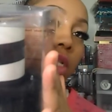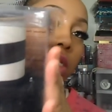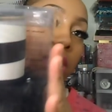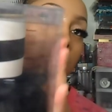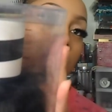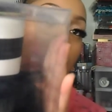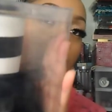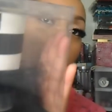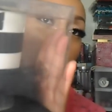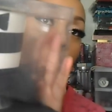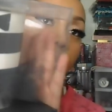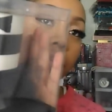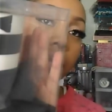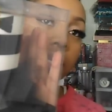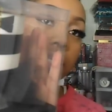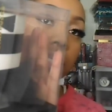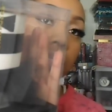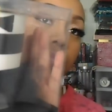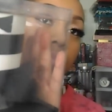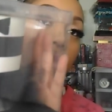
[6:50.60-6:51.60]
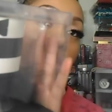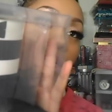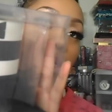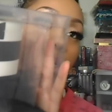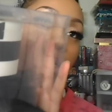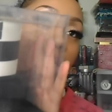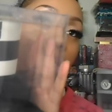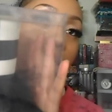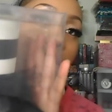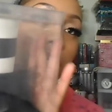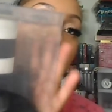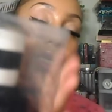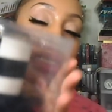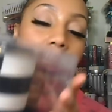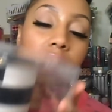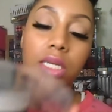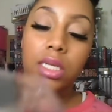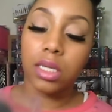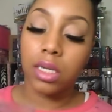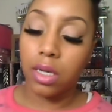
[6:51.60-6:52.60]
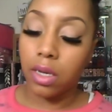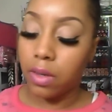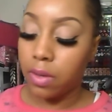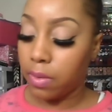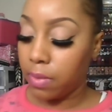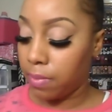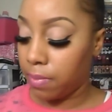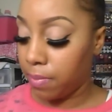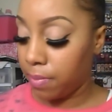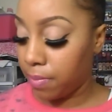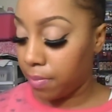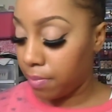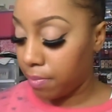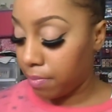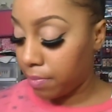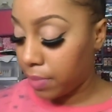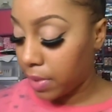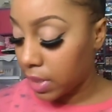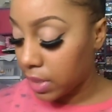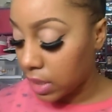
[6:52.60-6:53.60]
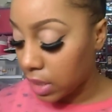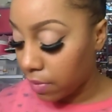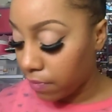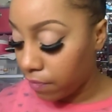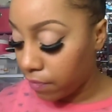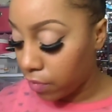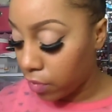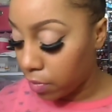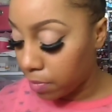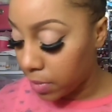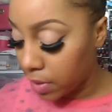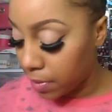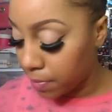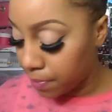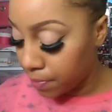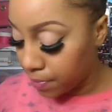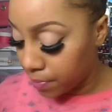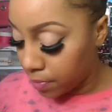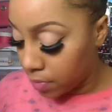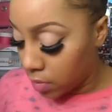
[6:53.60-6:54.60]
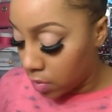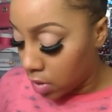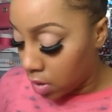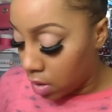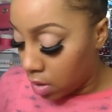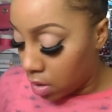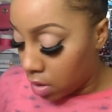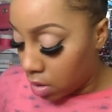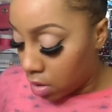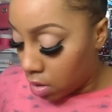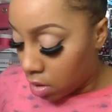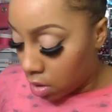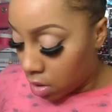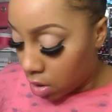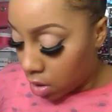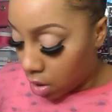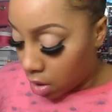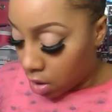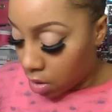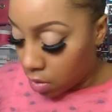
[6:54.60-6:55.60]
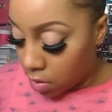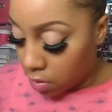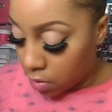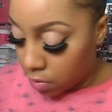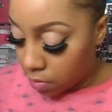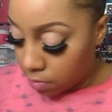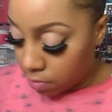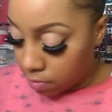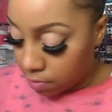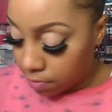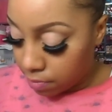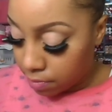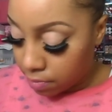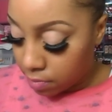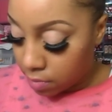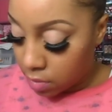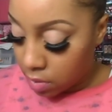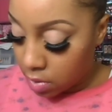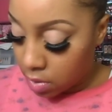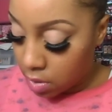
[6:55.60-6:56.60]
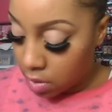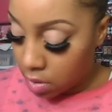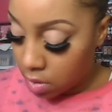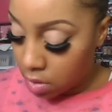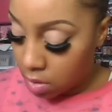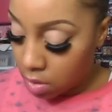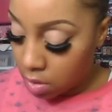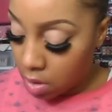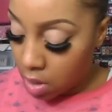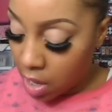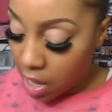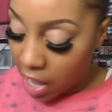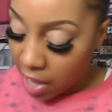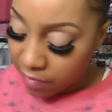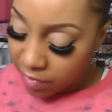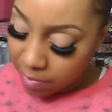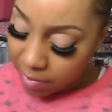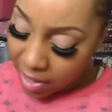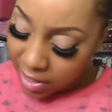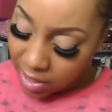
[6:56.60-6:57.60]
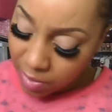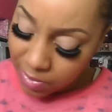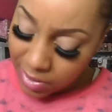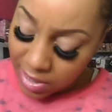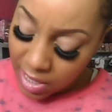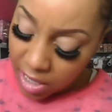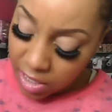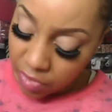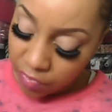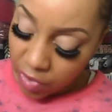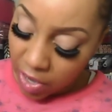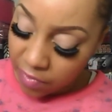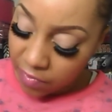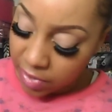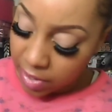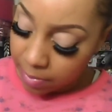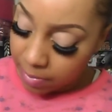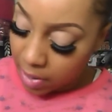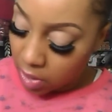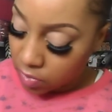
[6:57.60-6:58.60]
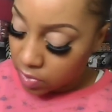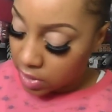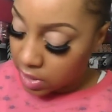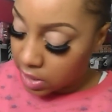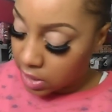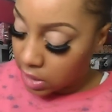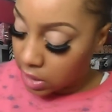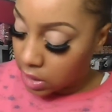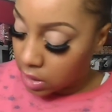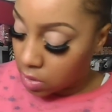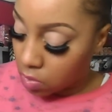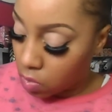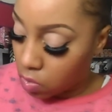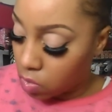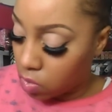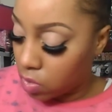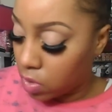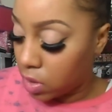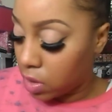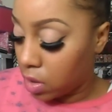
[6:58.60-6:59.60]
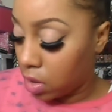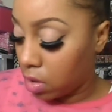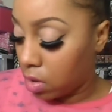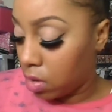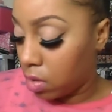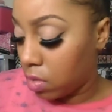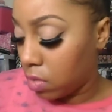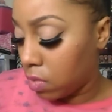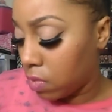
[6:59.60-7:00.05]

the Starbucks mug that she um, picked up for me. Um, everybody was kind of raving about this on